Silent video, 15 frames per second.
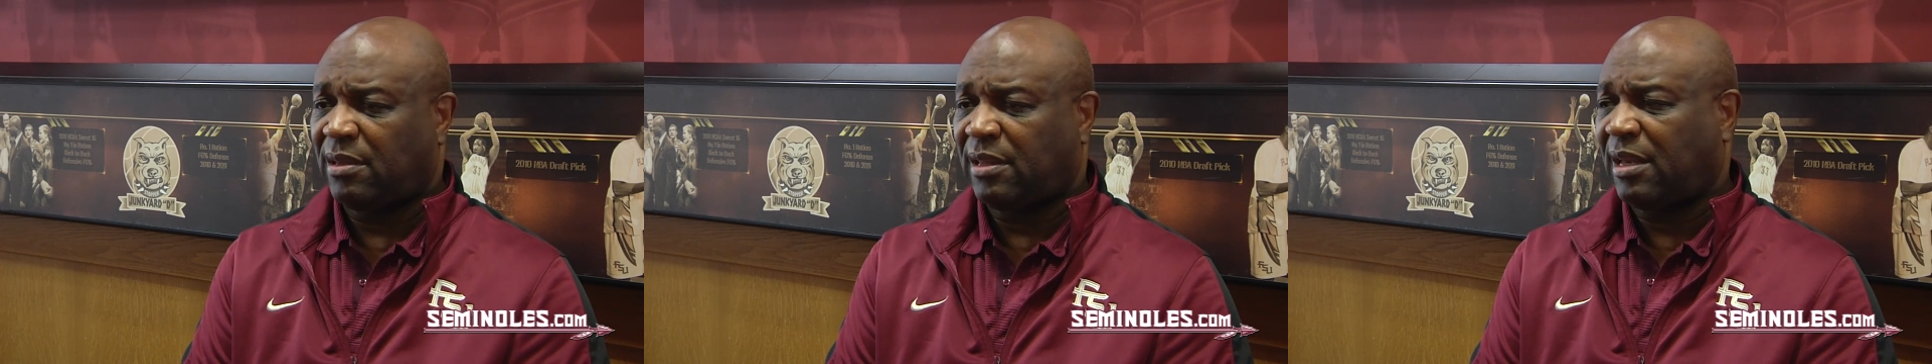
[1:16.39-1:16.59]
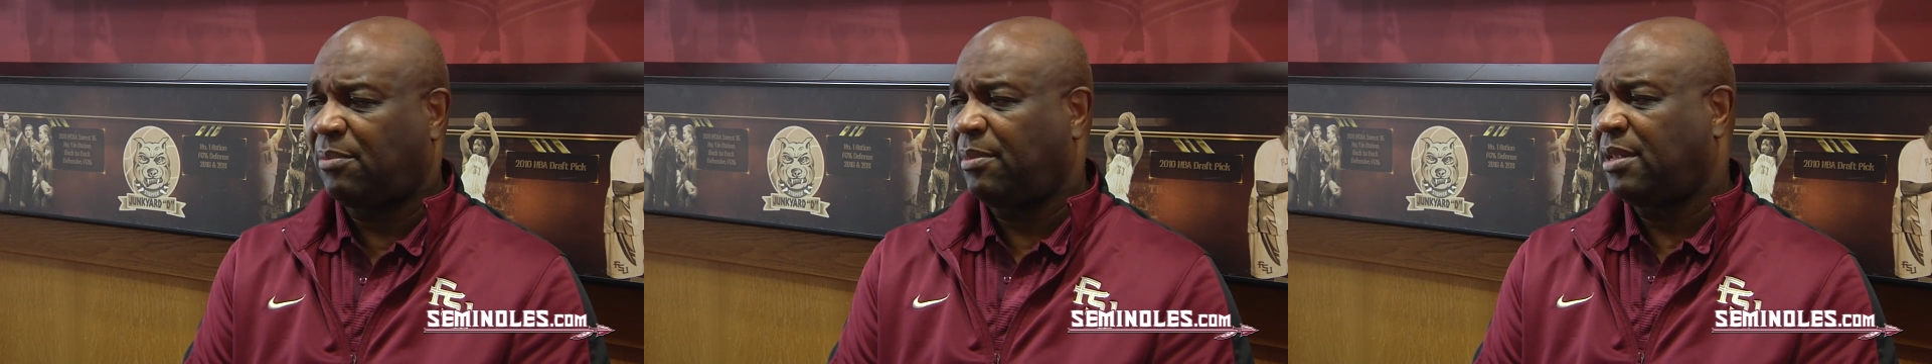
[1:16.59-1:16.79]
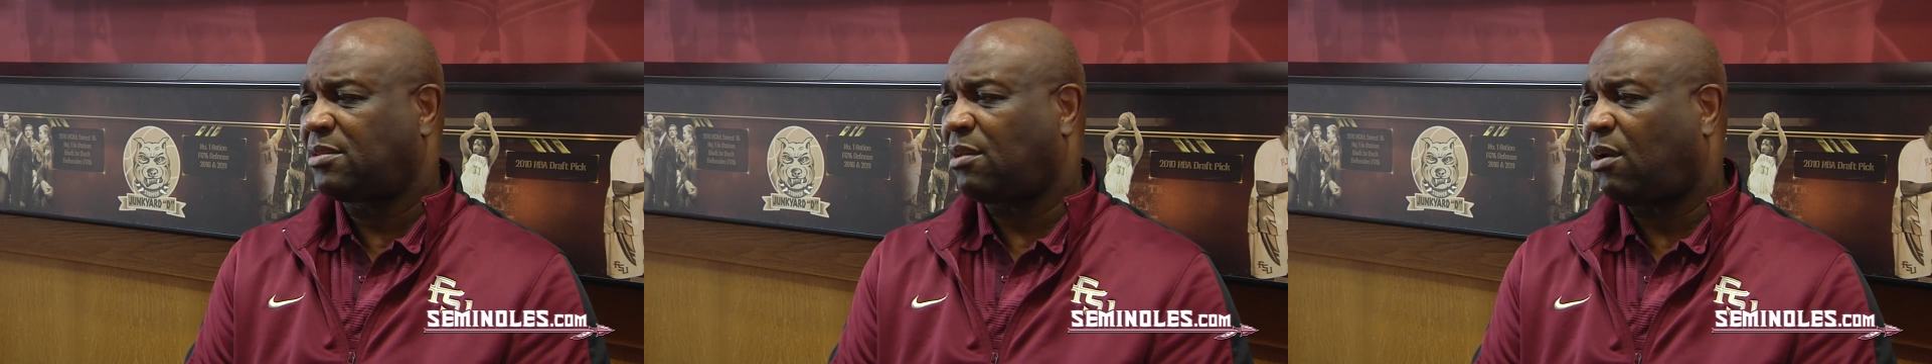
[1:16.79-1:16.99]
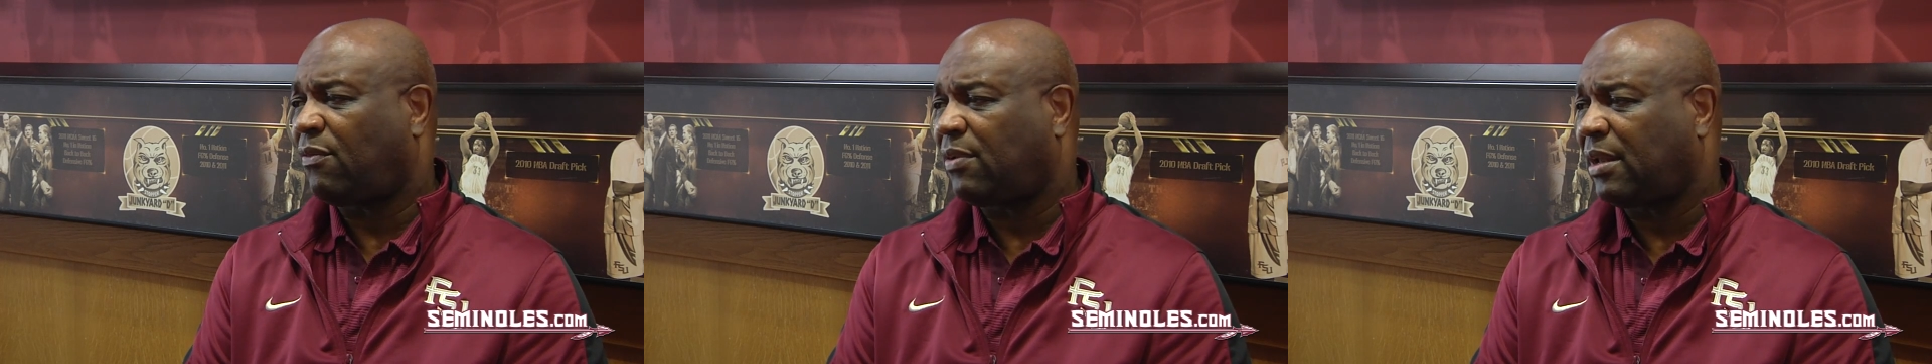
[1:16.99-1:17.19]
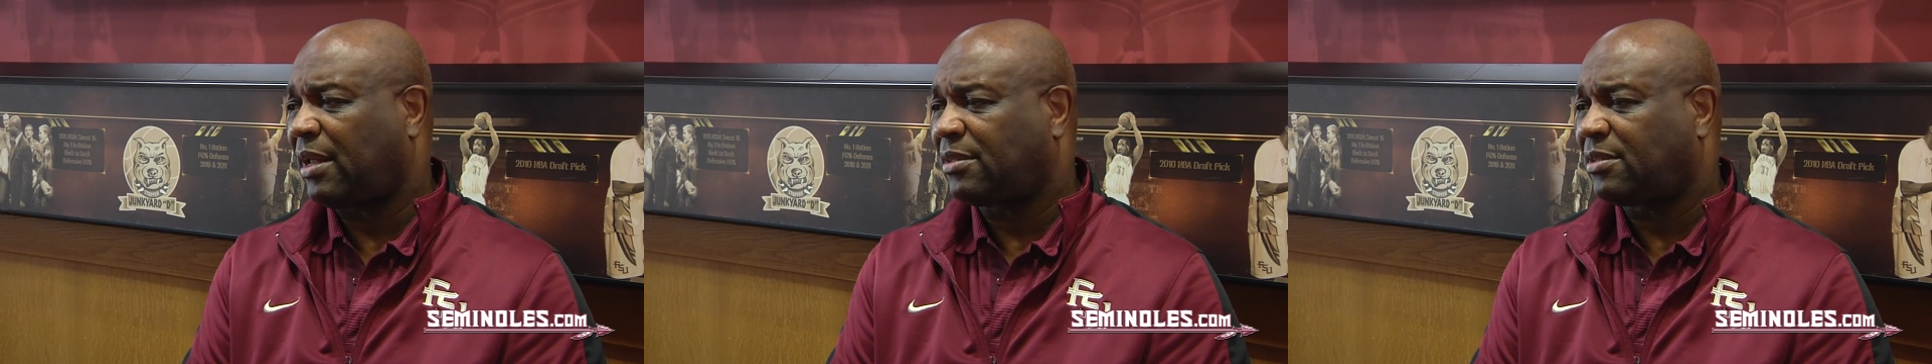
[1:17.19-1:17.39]
that it means an
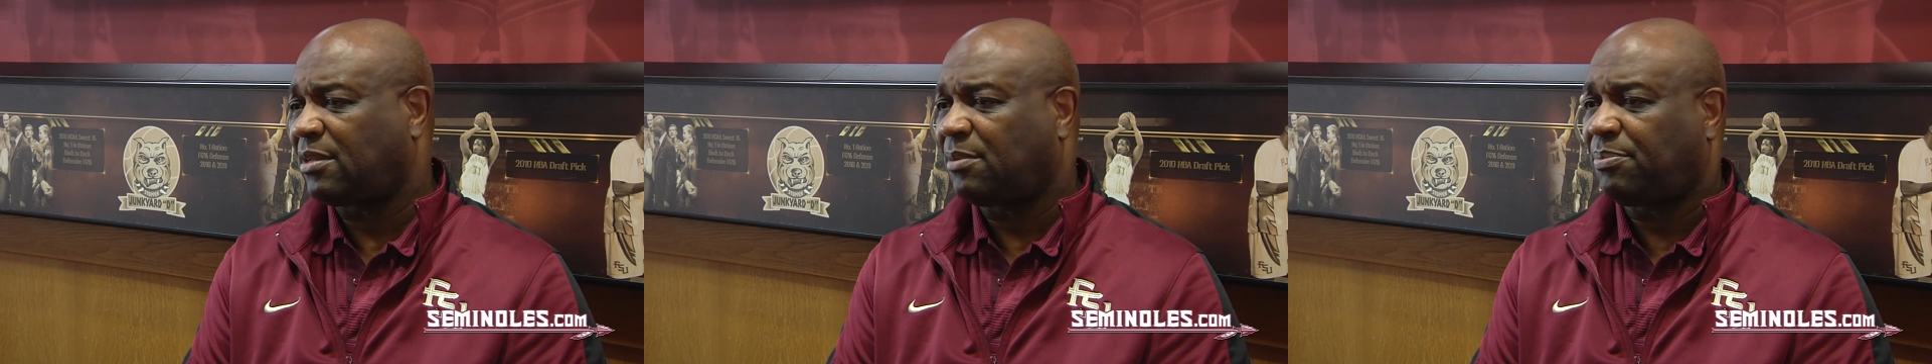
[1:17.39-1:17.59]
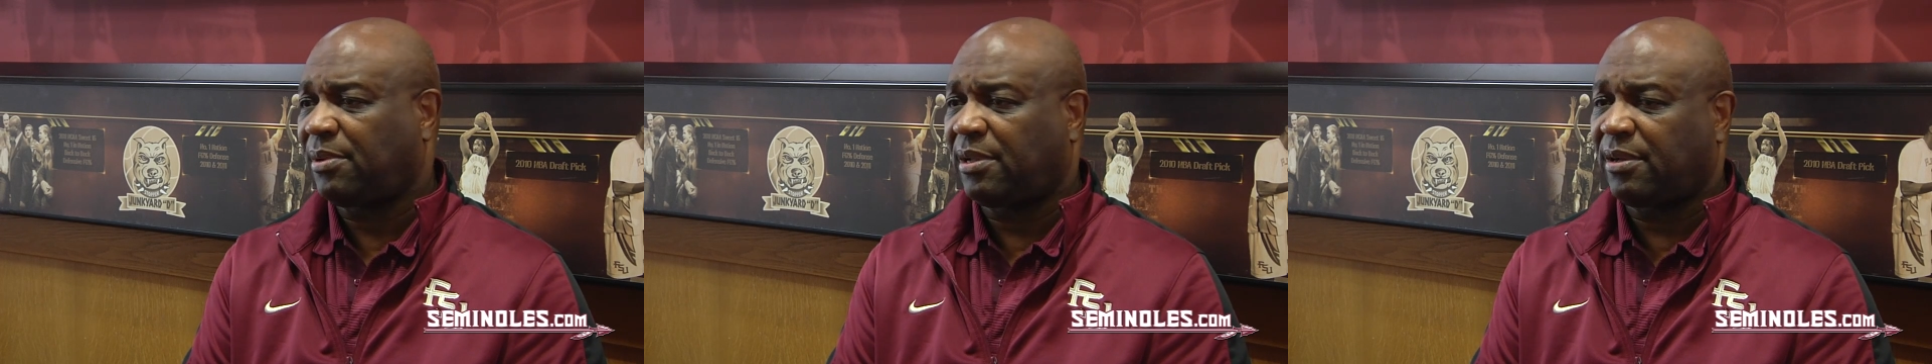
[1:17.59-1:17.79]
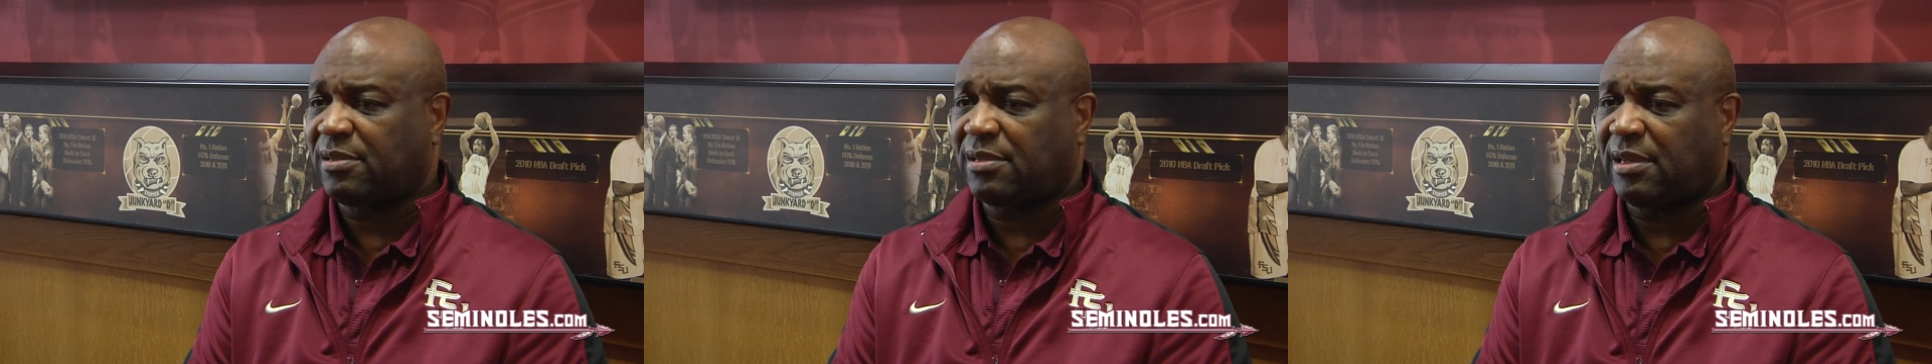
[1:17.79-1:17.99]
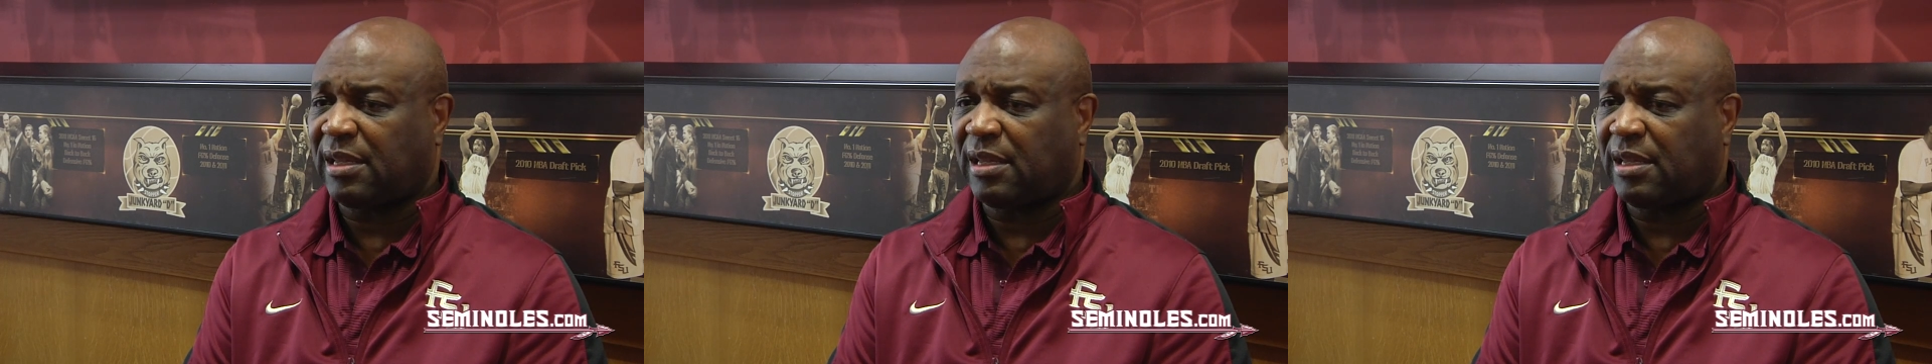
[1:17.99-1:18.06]
awful lot to the players,